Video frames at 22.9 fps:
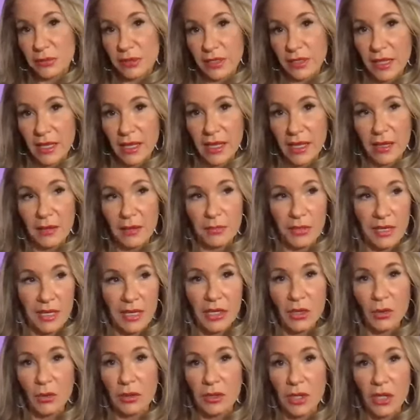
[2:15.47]
play
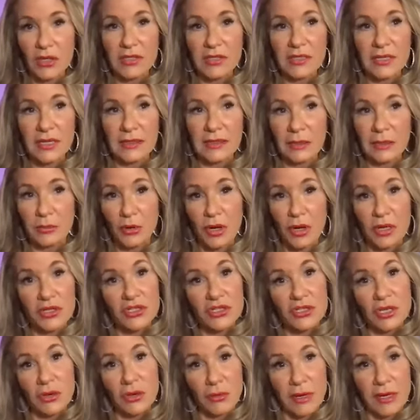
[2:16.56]
piano alongside
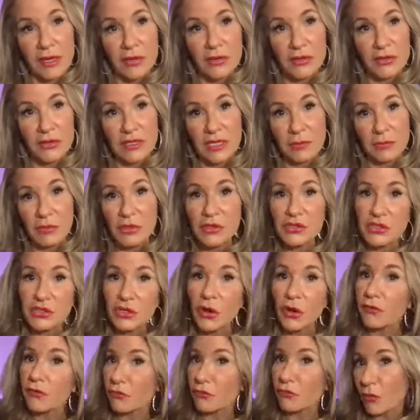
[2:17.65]
Liberace at Radio City Music
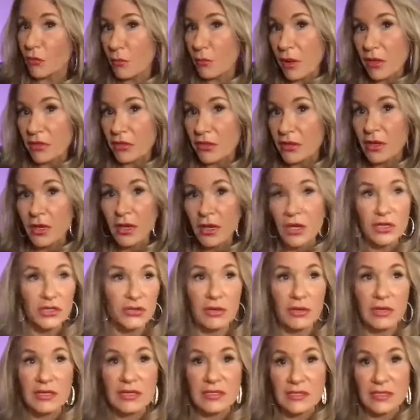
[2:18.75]
Hall for a month
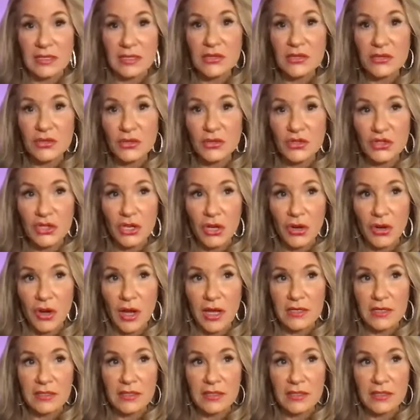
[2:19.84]
during his Easter show."